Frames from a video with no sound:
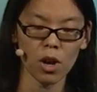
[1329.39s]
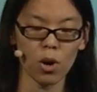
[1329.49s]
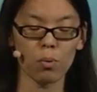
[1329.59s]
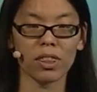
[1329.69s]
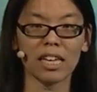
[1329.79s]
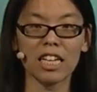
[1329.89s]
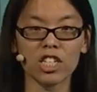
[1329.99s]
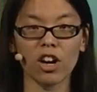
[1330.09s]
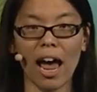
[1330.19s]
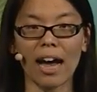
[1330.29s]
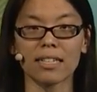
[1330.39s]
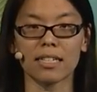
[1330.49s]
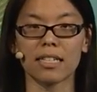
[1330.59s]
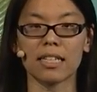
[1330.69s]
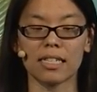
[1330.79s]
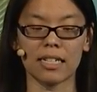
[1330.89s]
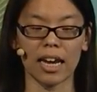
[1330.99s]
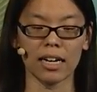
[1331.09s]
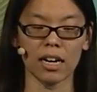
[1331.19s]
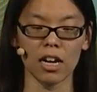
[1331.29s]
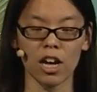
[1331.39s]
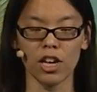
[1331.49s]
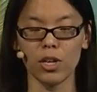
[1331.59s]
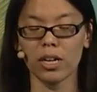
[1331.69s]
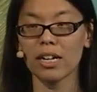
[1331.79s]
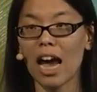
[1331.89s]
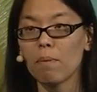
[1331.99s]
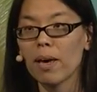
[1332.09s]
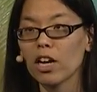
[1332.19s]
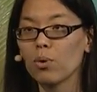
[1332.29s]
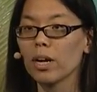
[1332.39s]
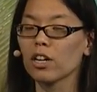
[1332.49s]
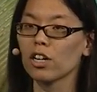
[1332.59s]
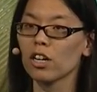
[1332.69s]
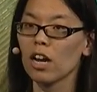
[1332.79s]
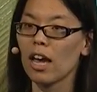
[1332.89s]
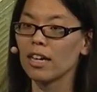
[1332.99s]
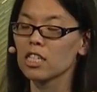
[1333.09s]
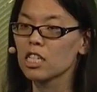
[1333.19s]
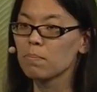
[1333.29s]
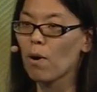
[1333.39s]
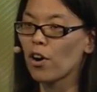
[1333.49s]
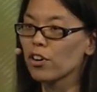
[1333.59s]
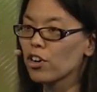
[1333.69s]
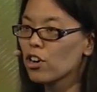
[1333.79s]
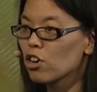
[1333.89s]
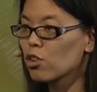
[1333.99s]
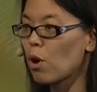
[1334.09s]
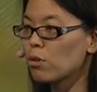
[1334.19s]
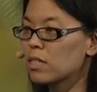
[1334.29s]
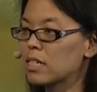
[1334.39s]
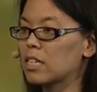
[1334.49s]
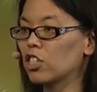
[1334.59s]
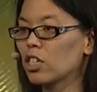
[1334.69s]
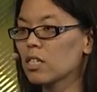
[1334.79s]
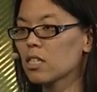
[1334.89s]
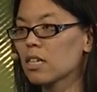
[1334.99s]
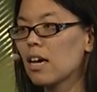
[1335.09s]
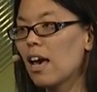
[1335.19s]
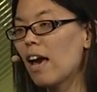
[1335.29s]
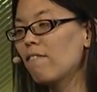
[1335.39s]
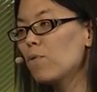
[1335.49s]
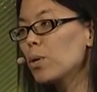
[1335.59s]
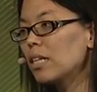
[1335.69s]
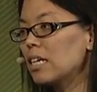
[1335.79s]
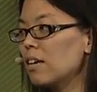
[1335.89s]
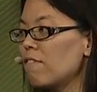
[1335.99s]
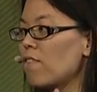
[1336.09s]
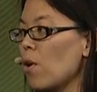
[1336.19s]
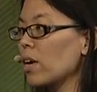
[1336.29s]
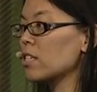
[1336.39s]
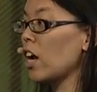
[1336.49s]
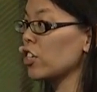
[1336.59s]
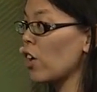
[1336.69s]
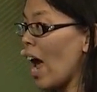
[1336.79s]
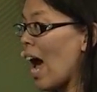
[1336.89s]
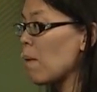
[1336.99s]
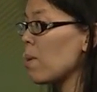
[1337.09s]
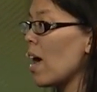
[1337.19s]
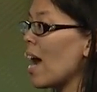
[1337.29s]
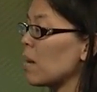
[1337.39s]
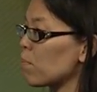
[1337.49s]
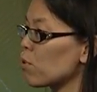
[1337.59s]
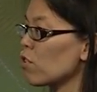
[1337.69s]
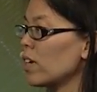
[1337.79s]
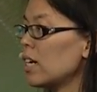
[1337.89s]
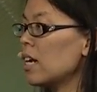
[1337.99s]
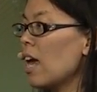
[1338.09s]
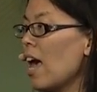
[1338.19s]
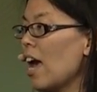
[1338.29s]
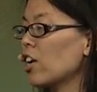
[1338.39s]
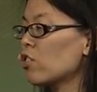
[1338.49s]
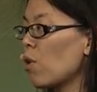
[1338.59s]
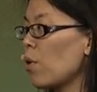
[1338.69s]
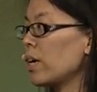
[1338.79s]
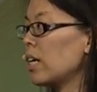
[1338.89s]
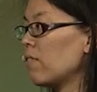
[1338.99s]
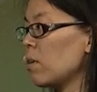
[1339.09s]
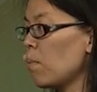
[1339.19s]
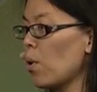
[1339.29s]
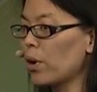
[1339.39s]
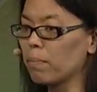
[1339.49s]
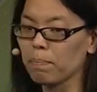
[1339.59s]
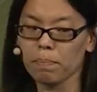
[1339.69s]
With easier access to this data, you can now make quicker and smarter growth decisions and really focus on your app and improving it and growing even more.